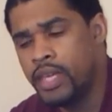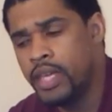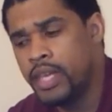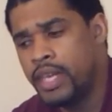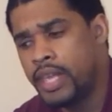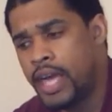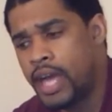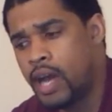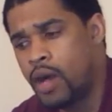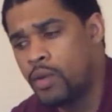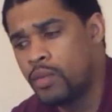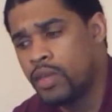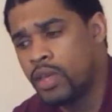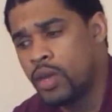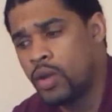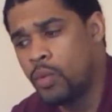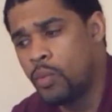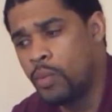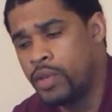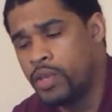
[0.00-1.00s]
Now,
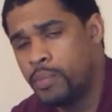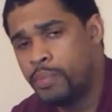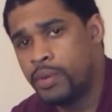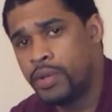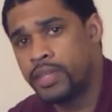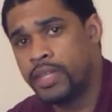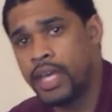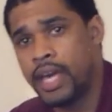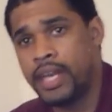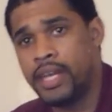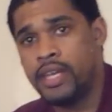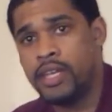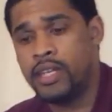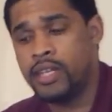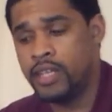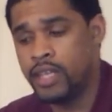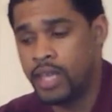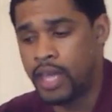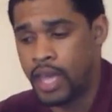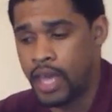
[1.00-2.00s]
when you put that
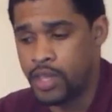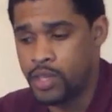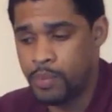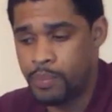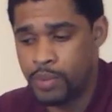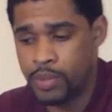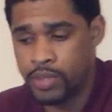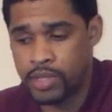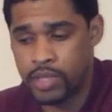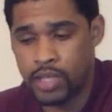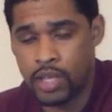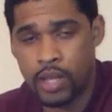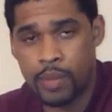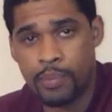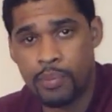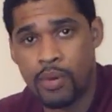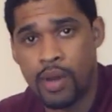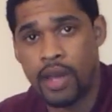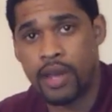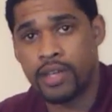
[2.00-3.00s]
in and you put the other
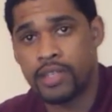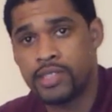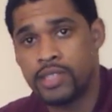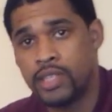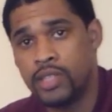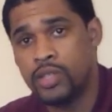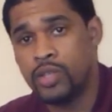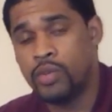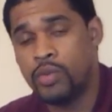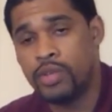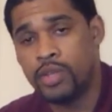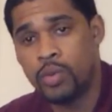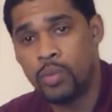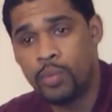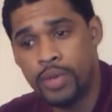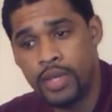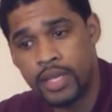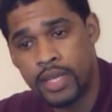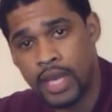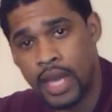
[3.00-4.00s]
products in during the
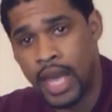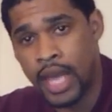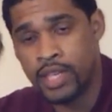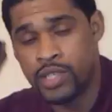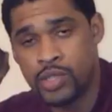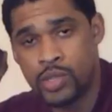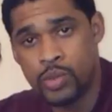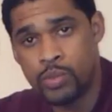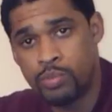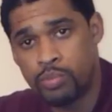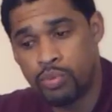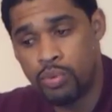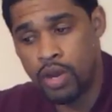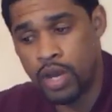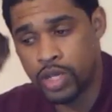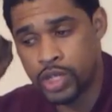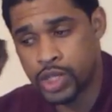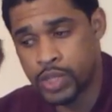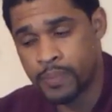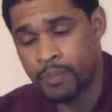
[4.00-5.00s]
week, as you
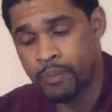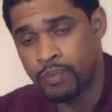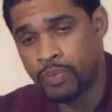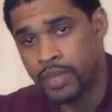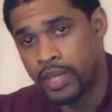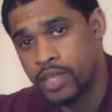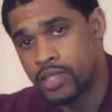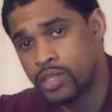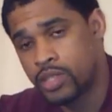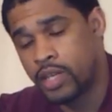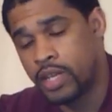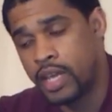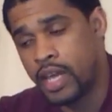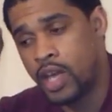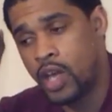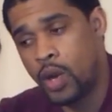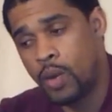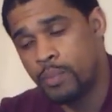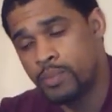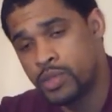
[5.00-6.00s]
brush, it's going to
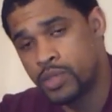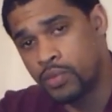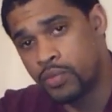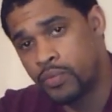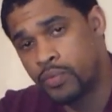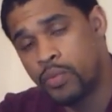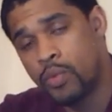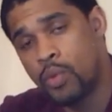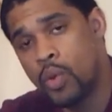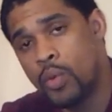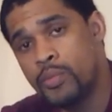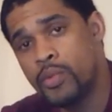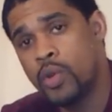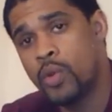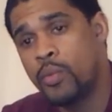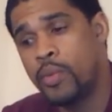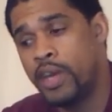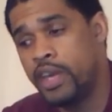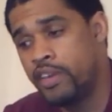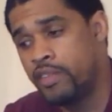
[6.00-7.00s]
help to form your
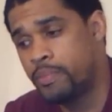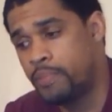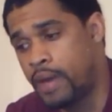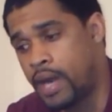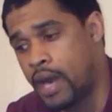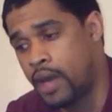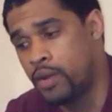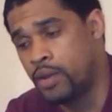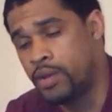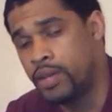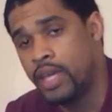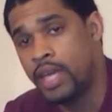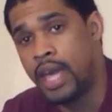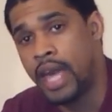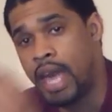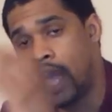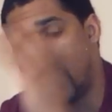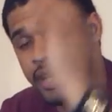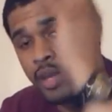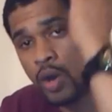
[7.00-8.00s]
wave pattern
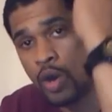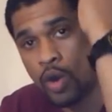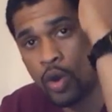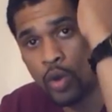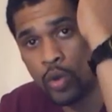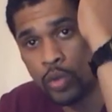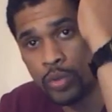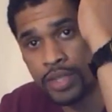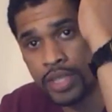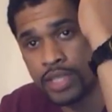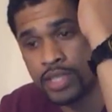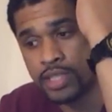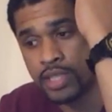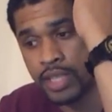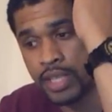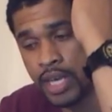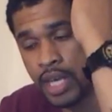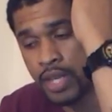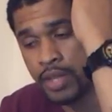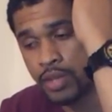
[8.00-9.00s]
and hold it
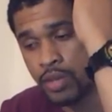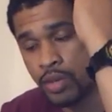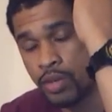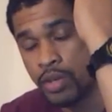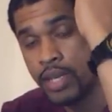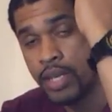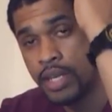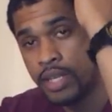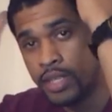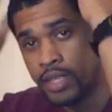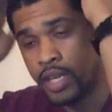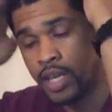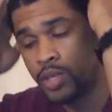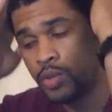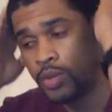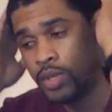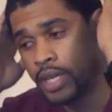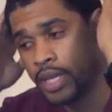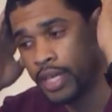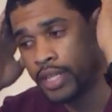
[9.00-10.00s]
together. Then
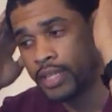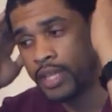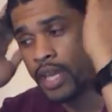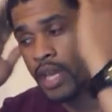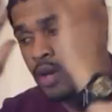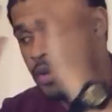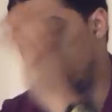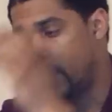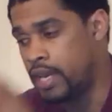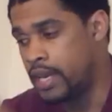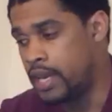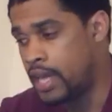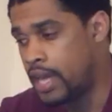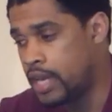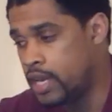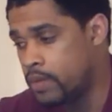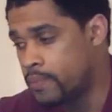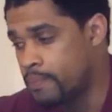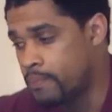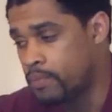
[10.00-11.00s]
you lay it down at
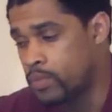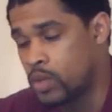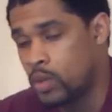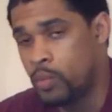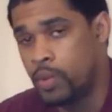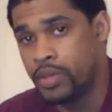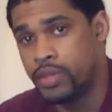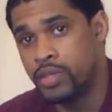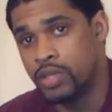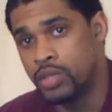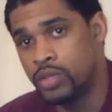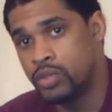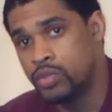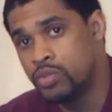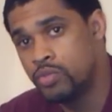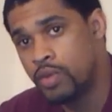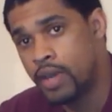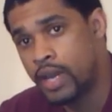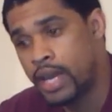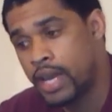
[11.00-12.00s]
night with your
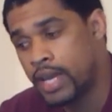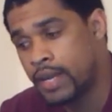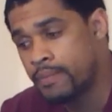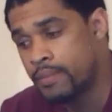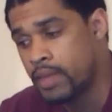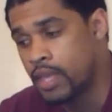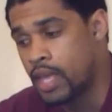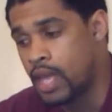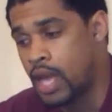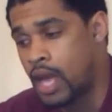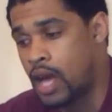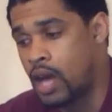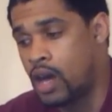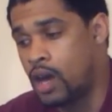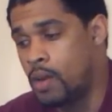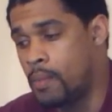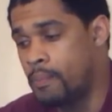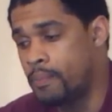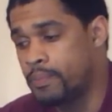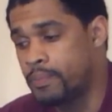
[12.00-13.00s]
do-rag,
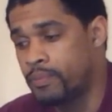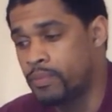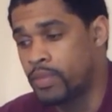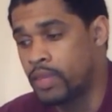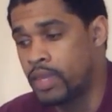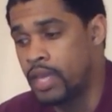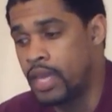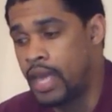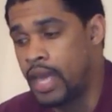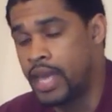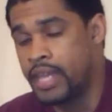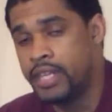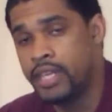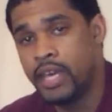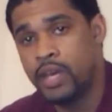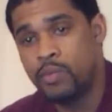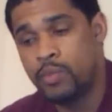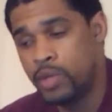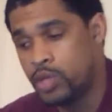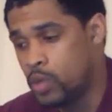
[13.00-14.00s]
and
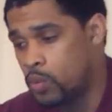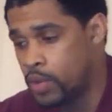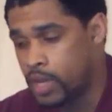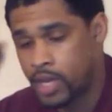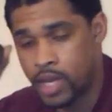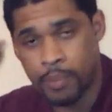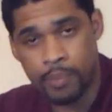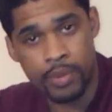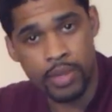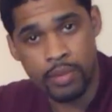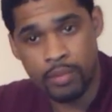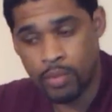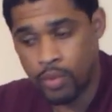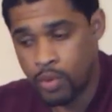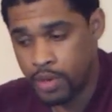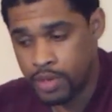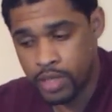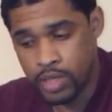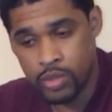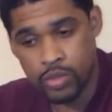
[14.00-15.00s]
then when you wake up in the
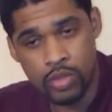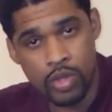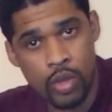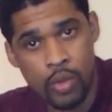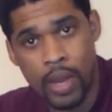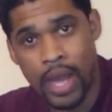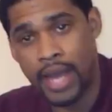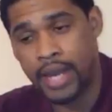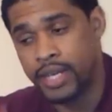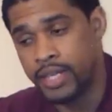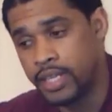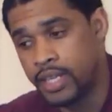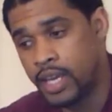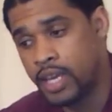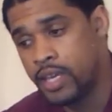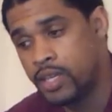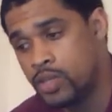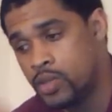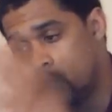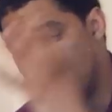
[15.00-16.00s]
morning, you go at it
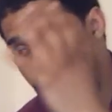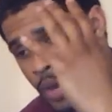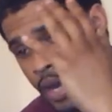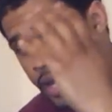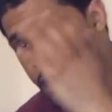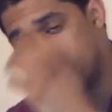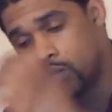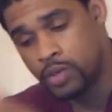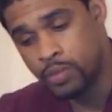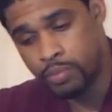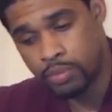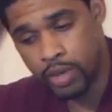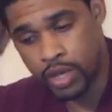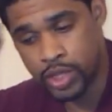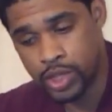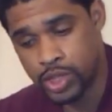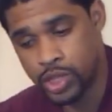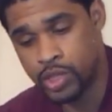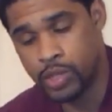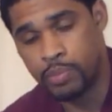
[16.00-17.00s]
again, you wet it, you
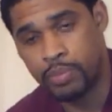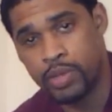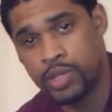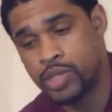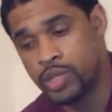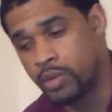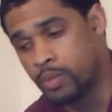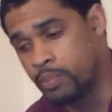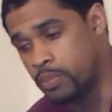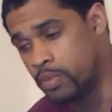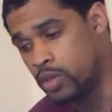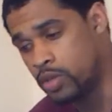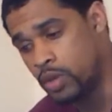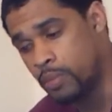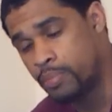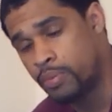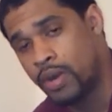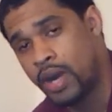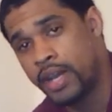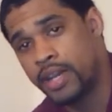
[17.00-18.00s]
brush it, you put your
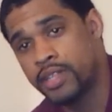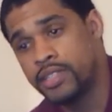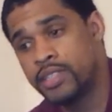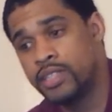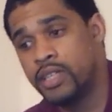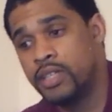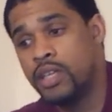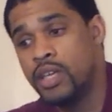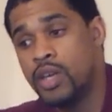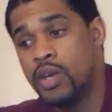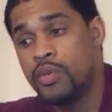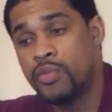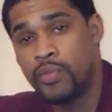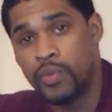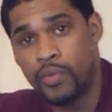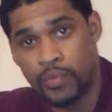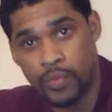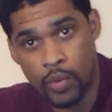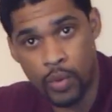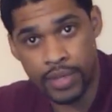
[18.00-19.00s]
products in for
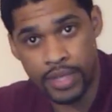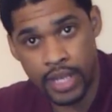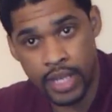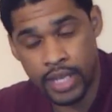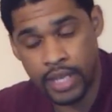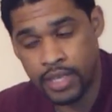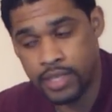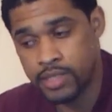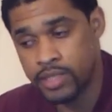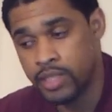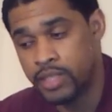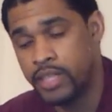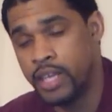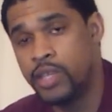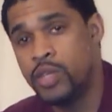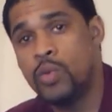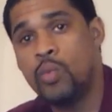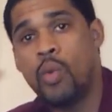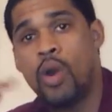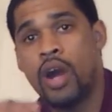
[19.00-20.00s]
4 days,
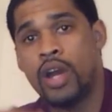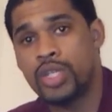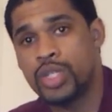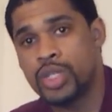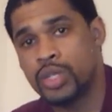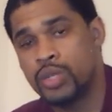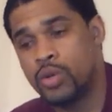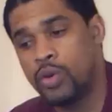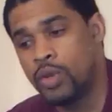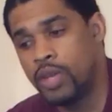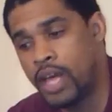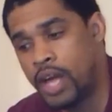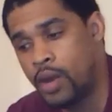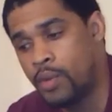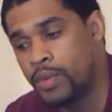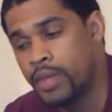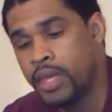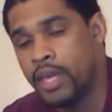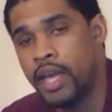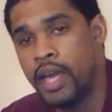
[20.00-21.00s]
then you wash it all
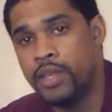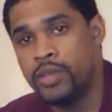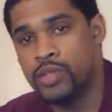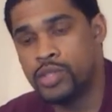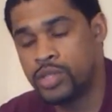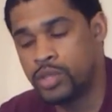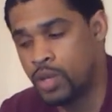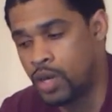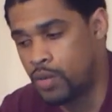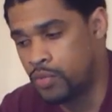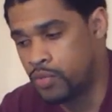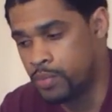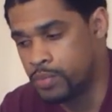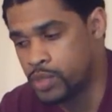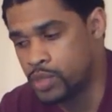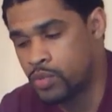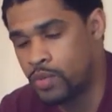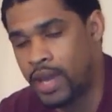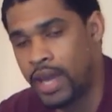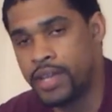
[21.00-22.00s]
out and you start from
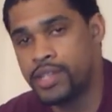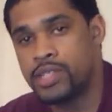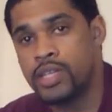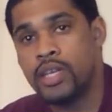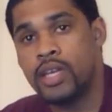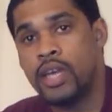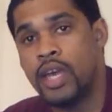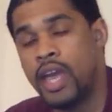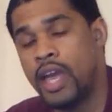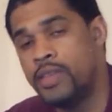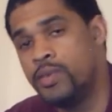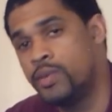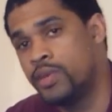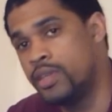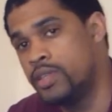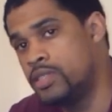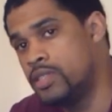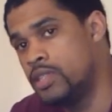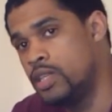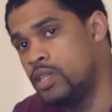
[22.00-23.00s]
scratch, and you
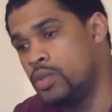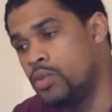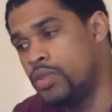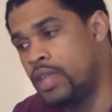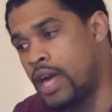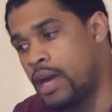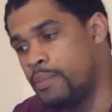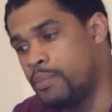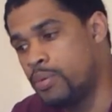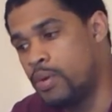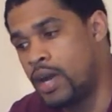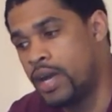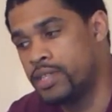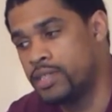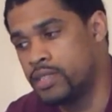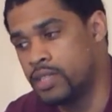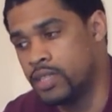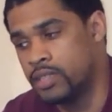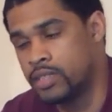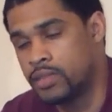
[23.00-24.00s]
continue that
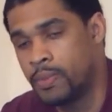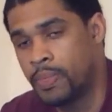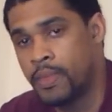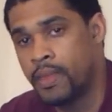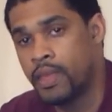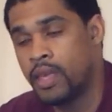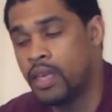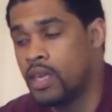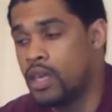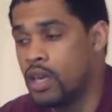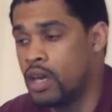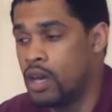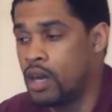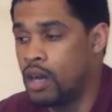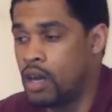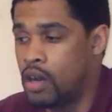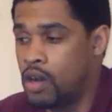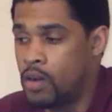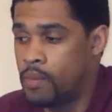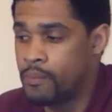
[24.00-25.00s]
process.
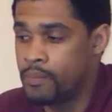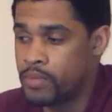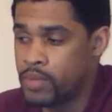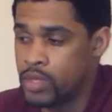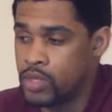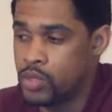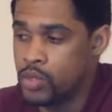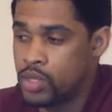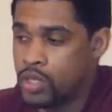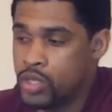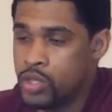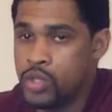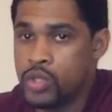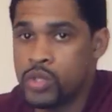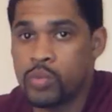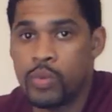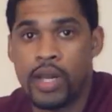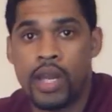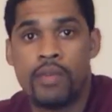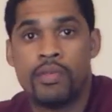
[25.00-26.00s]
You can use
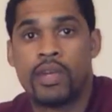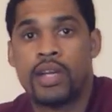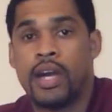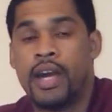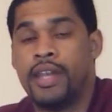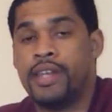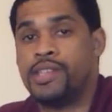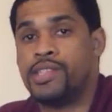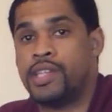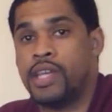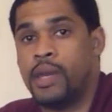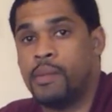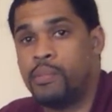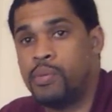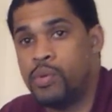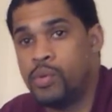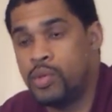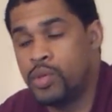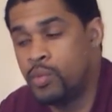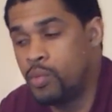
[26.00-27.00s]
whatever kind of
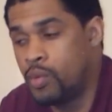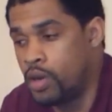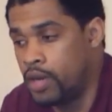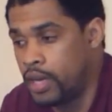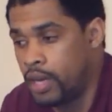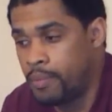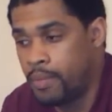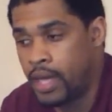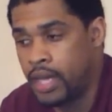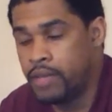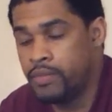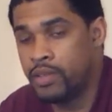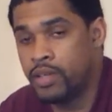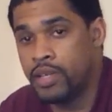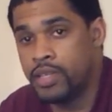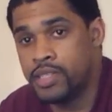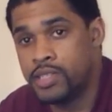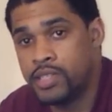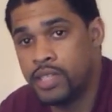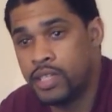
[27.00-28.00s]
shampoo you want. I'm not even
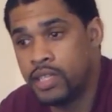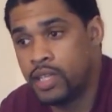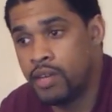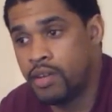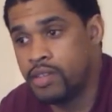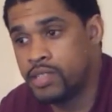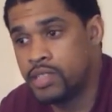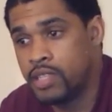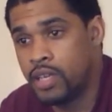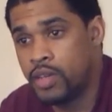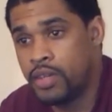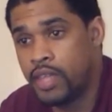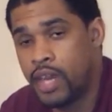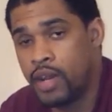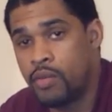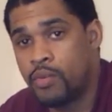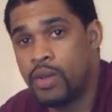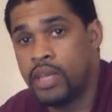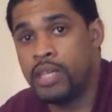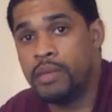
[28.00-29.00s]
going to sit there and tell you that it
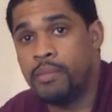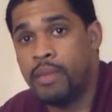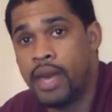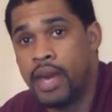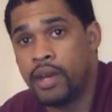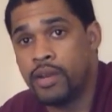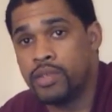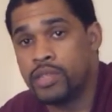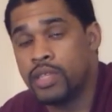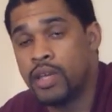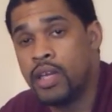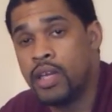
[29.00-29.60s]
really matters.